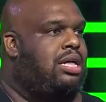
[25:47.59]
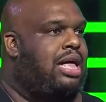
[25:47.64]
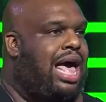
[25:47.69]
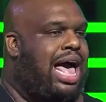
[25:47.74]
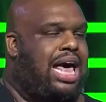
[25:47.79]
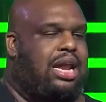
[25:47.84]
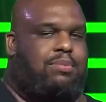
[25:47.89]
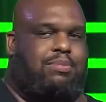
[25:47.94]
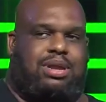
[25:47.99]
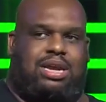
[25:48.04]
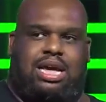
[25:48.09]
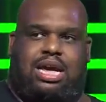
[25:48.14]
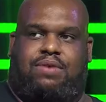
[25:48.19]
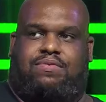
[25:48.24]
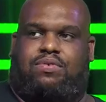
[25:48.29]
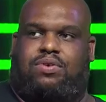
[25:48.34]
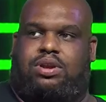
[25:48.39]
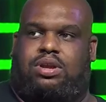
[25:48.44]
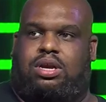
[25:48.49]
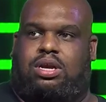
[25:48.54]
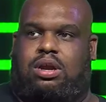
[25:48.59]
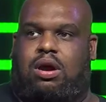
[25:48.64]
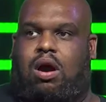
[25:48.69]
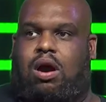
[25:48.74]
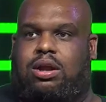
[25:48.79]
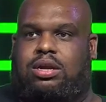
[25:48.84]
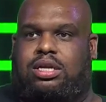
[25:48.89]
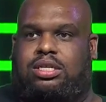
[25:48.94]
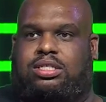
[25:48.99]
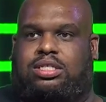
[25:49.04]
Adam and Eve were in the
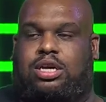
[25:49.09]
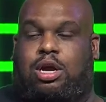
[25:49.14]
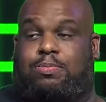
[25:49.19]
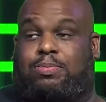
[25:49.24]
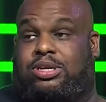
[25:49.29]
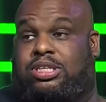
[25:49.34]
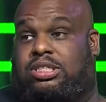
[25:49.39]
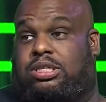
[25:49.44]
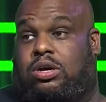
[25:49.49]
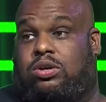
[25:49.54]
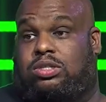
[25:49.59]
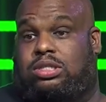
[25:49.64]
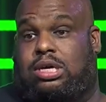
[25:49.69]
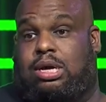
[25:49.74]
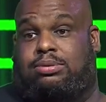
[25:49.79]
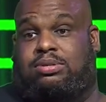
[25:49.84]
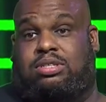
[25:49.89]
garden, the serpent shows up,